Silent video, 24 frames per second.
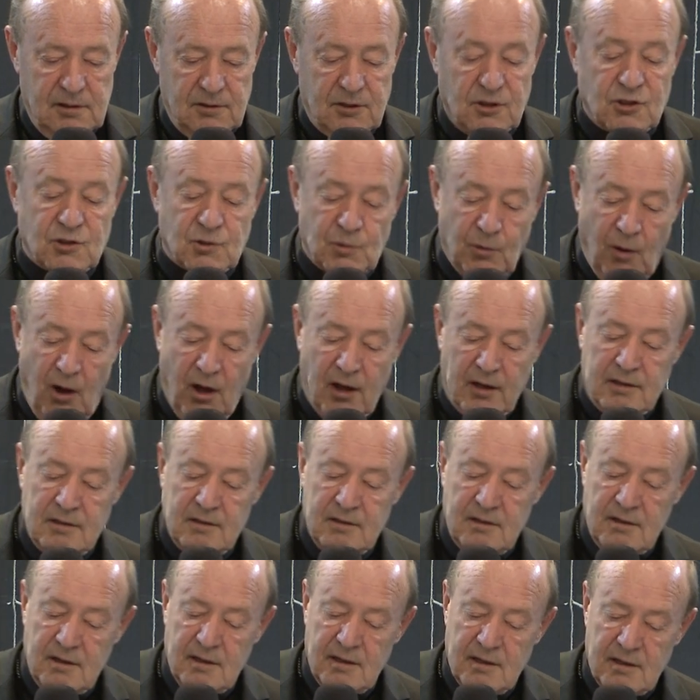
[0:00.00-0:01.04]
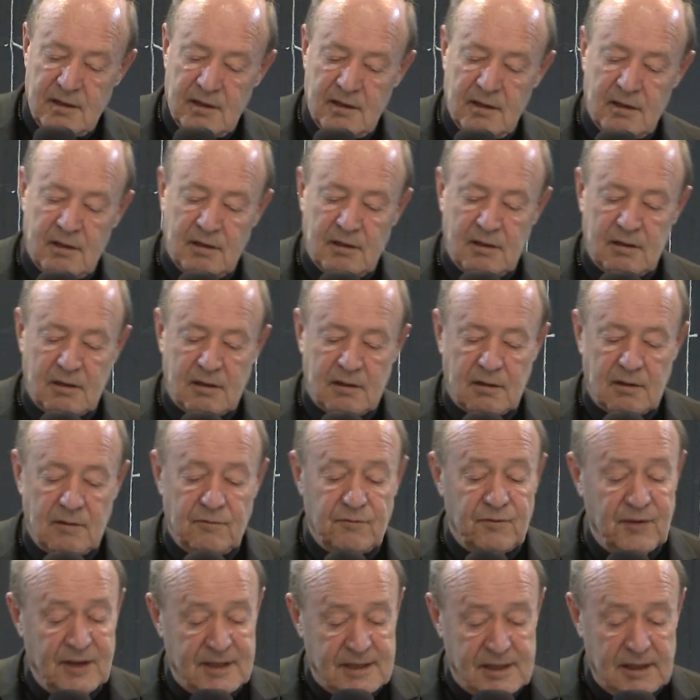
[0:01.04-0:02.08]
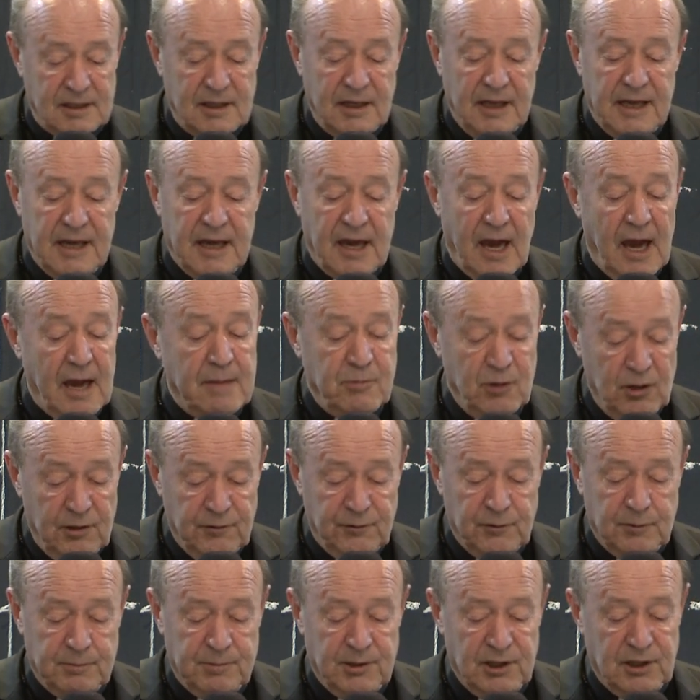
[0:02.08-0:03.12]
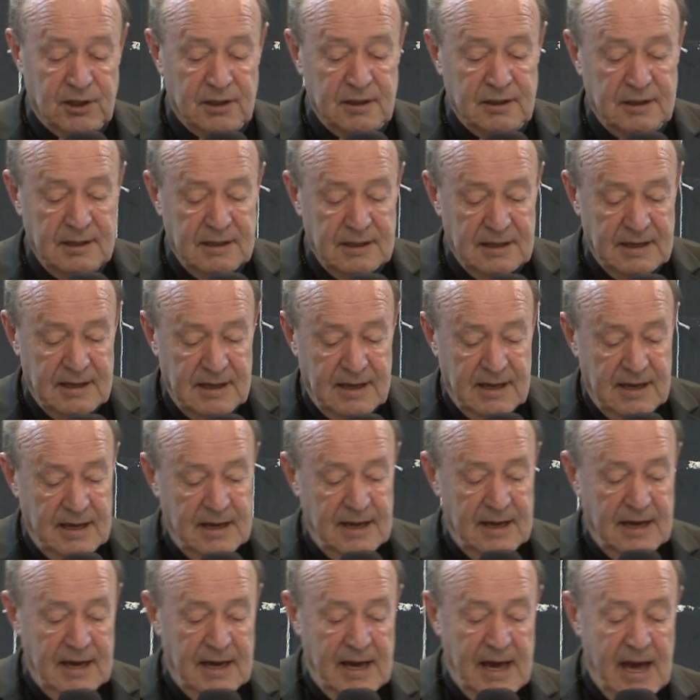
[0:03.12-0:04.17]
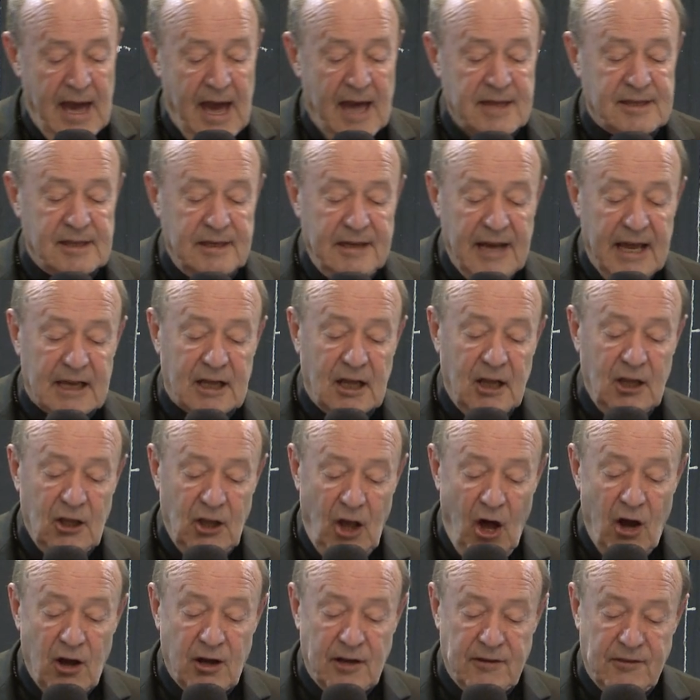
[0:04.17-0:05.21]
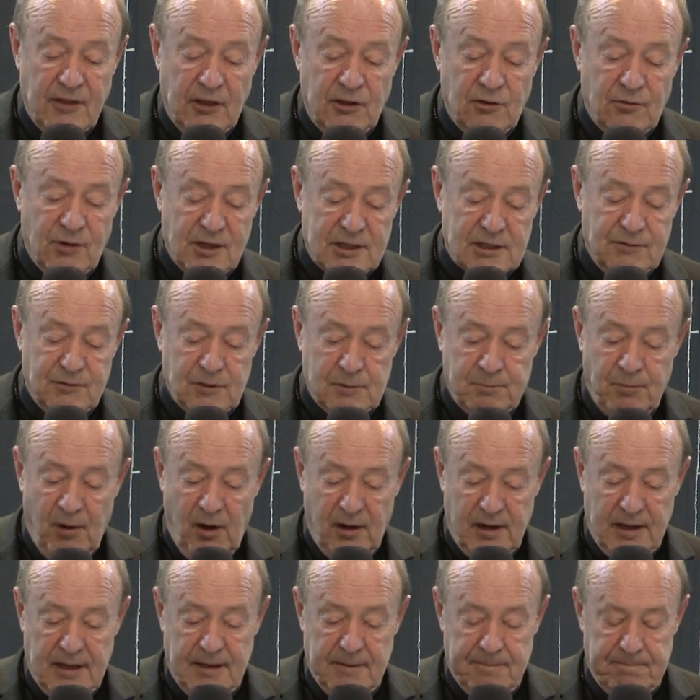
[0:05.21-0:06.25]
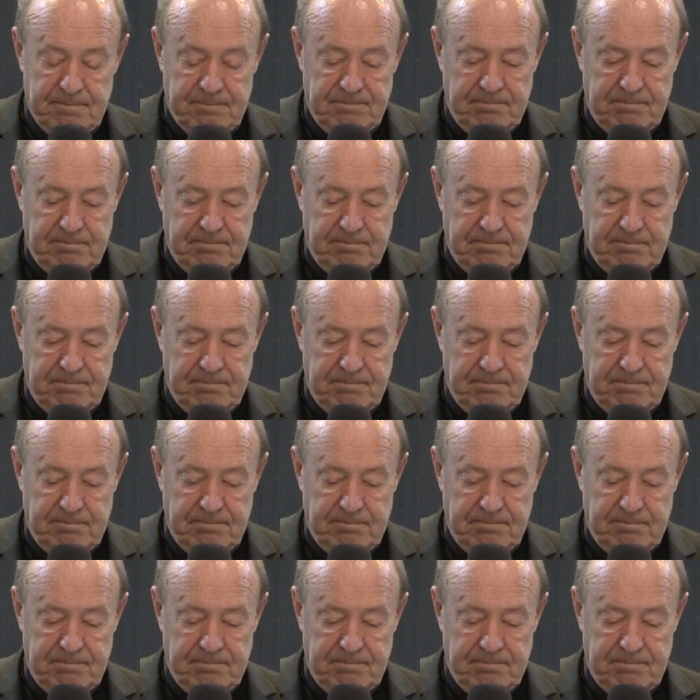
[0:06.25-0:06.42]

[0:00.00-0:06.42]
The swan, confessedly a beautiful bird, has a neck longer than the rest of his body,